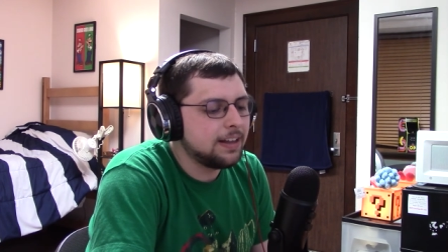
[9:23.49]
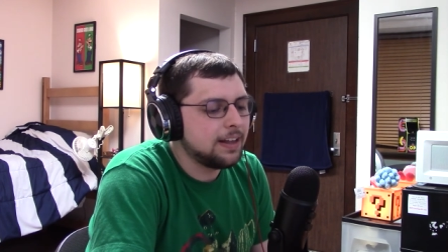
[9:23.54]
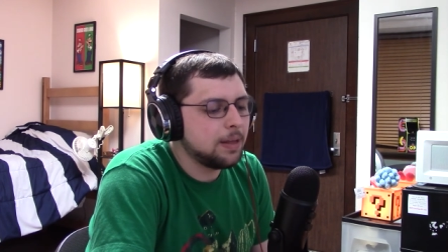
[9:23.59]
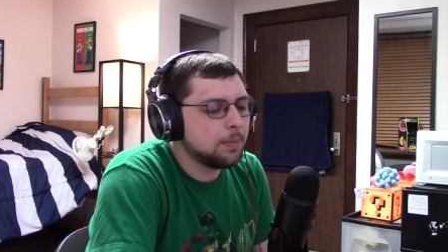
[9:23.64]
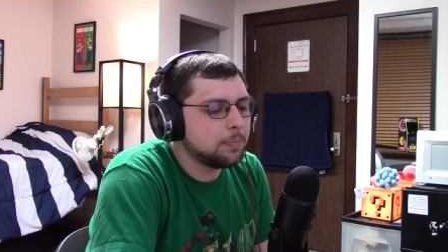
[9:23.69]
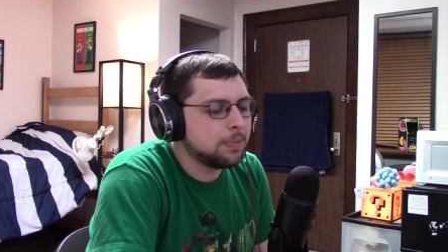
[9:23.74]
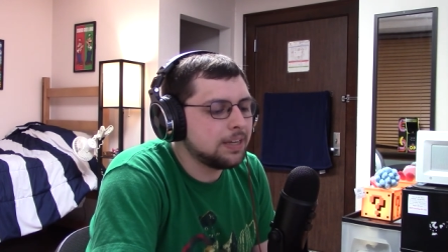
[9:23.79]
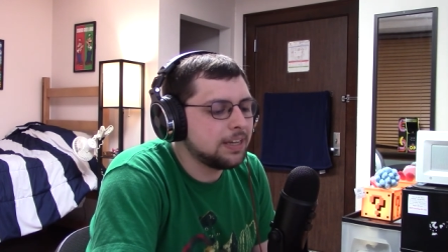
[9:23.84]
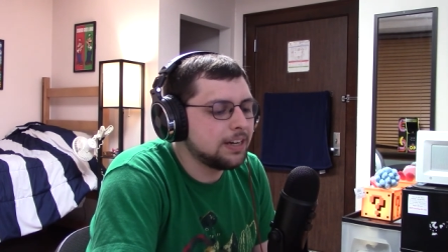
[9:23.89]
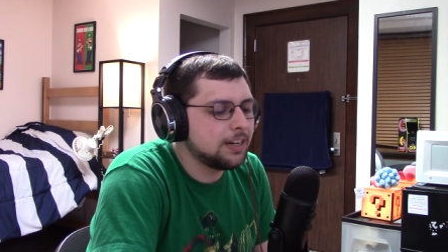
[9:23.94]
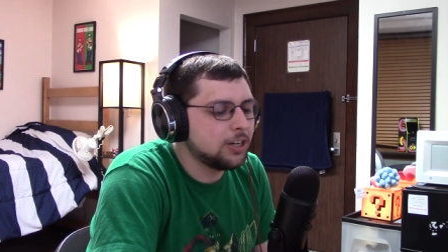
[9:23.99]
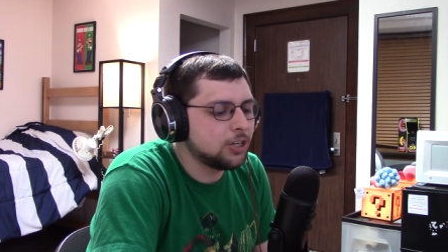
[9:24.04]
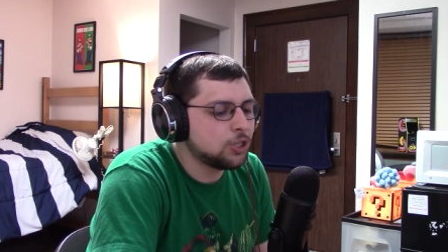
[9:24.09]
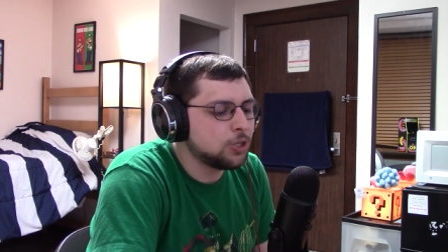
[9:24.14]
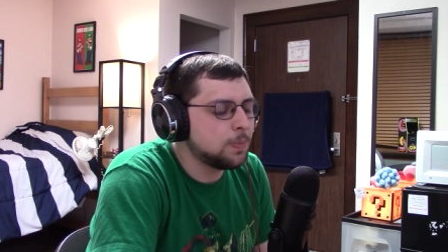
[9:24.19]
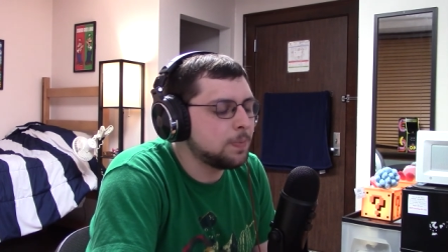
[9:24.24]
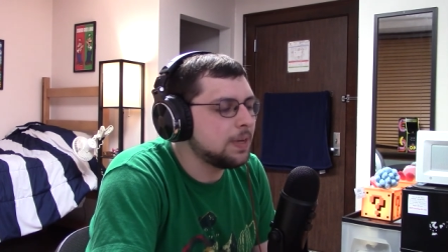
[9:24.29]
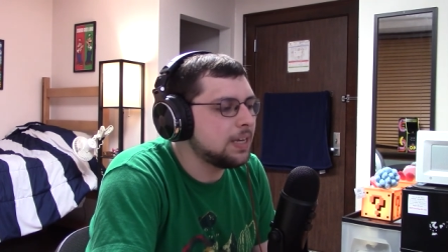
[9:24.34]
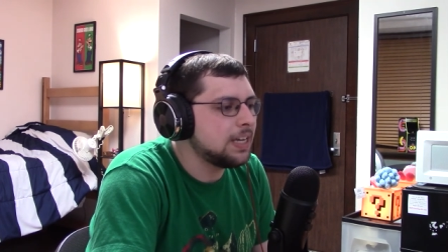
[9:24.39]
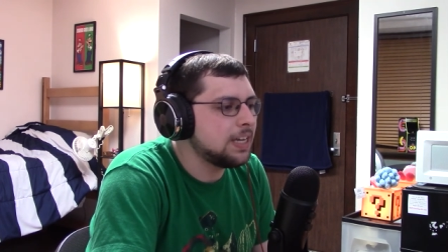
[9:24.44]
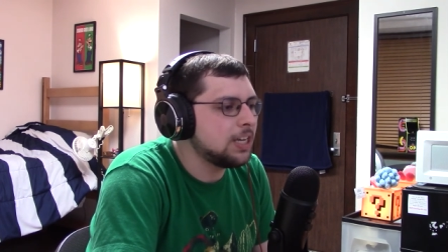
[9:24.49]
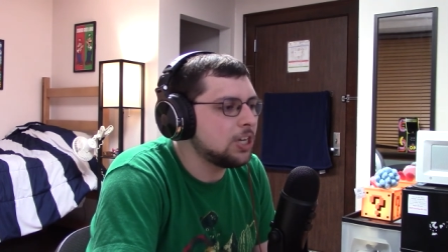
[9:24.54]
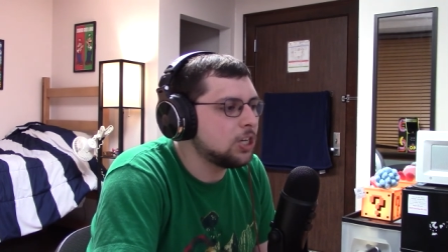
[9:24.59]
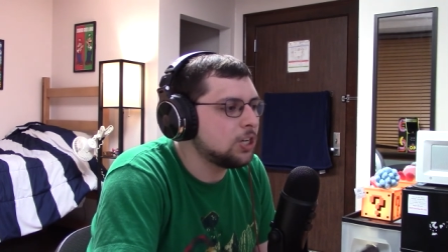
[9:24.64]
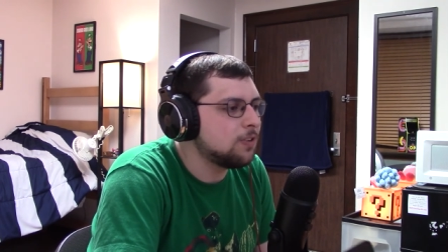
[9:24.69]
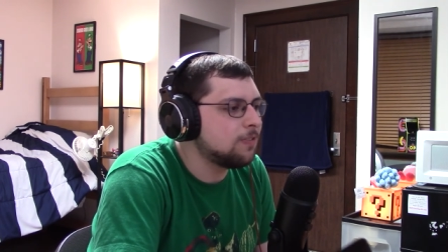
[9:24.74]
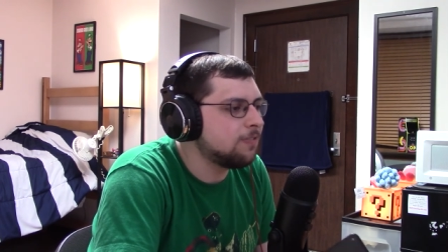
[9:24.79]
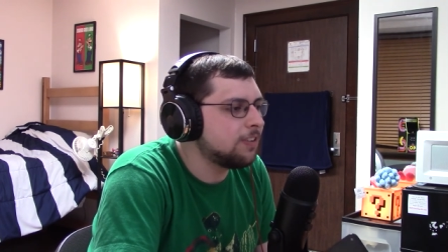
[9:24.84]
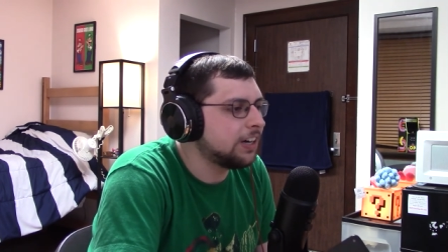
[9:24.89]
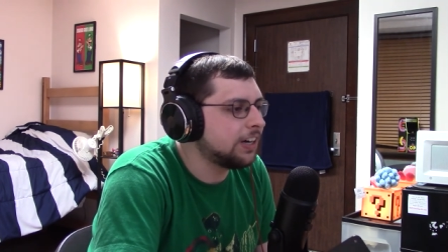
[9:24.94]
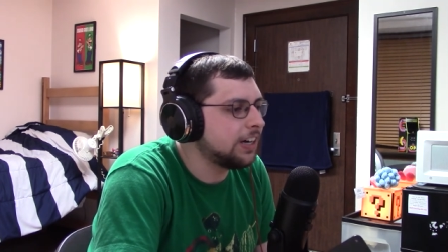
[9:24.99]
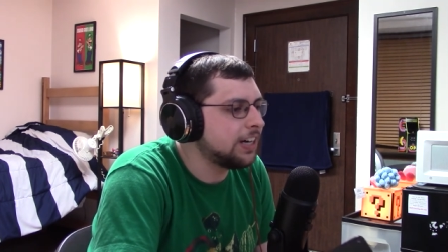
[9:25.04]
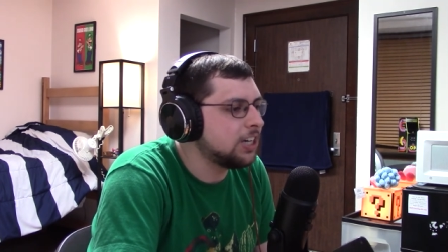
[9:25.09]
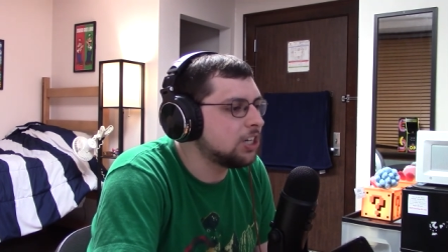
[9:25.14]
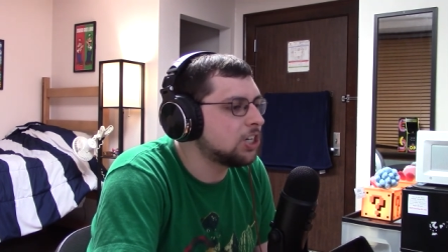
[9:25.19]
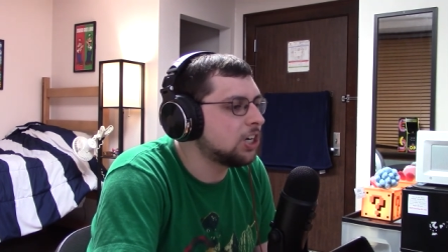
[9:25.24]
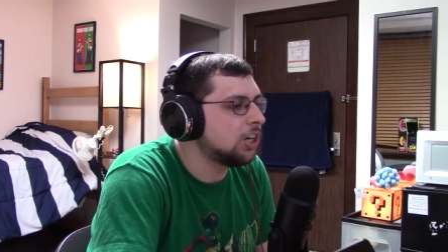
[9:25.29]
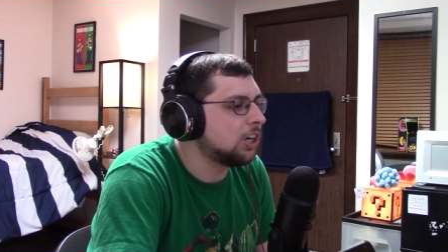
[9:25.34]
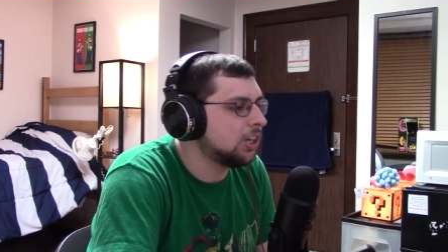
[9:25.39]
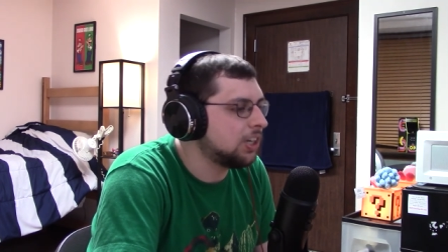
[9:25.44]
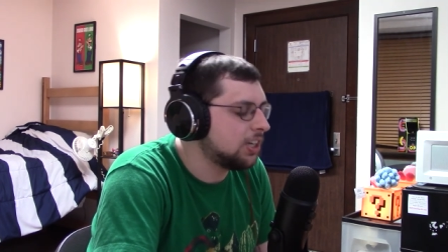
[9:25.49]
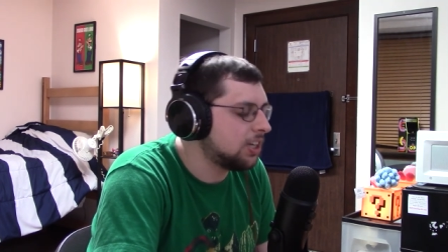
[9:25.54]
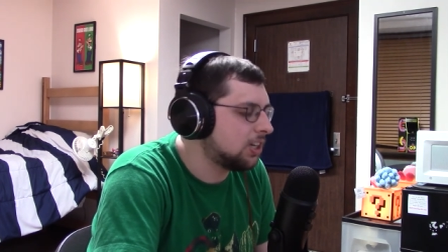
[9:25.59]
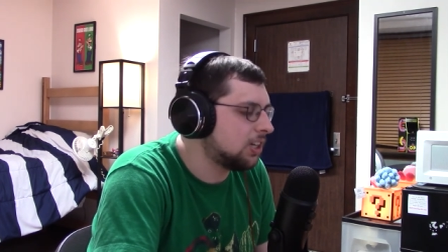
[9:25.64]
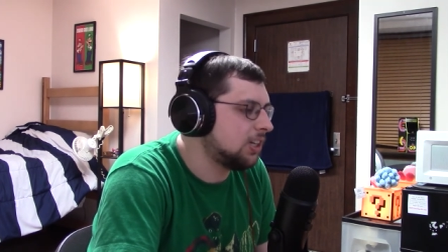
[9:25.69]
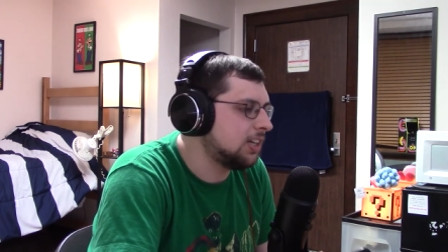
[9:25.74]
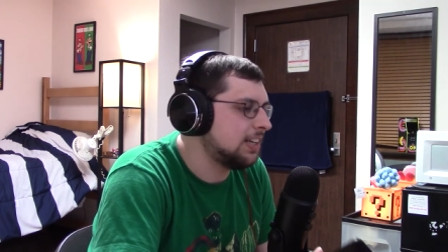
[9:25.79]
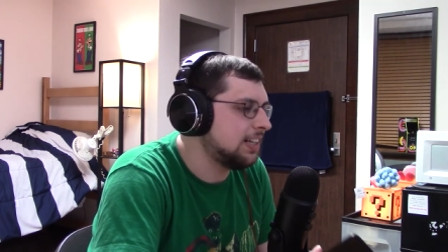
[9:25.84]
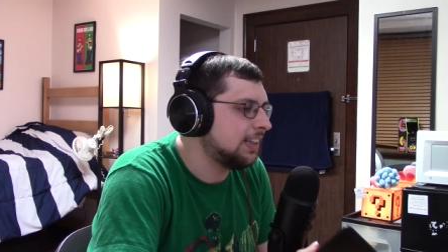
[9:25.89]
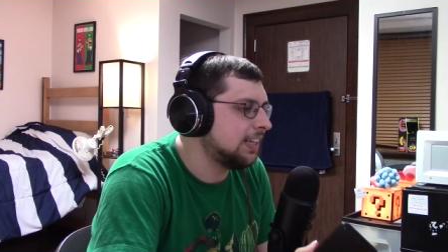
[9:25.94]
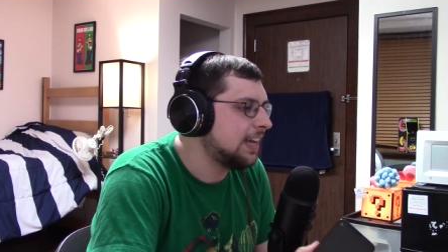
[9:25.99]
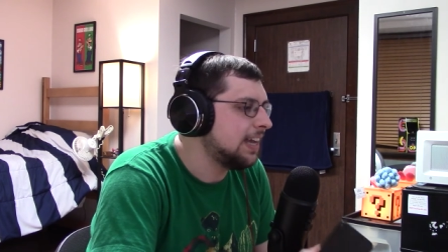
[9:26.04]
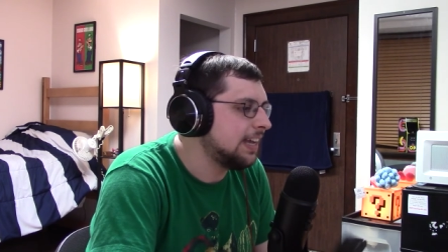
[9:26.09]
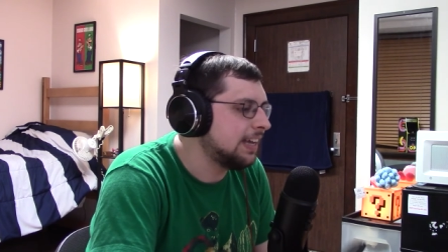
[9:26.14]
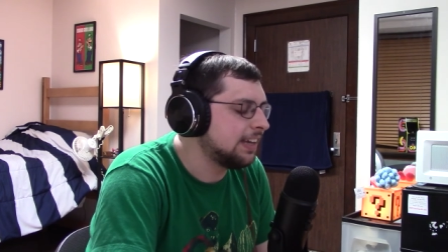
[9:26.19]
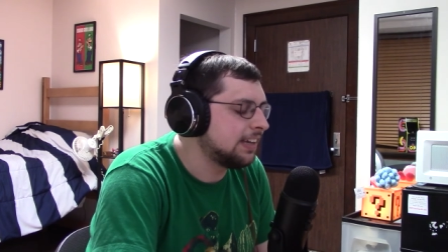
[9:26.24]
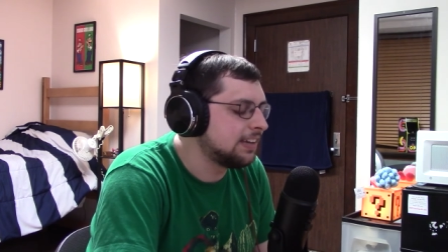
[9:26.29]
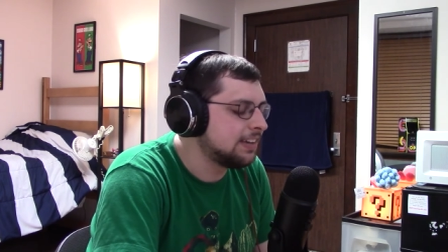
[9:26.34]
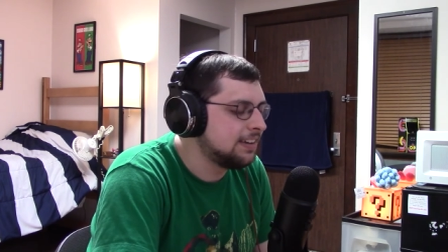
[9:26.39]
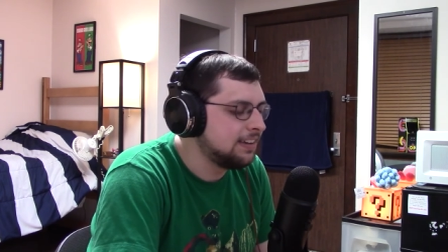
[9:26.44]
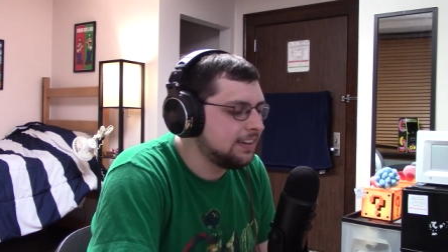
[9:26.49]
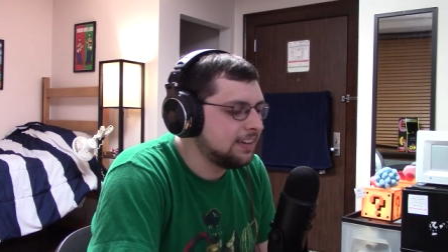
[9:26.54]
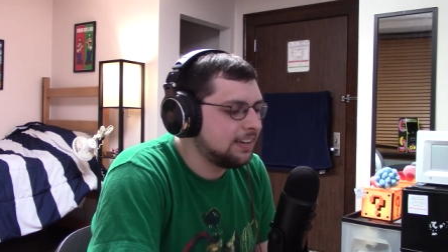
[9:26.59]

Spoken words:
appear to be very Donkey Kong-like,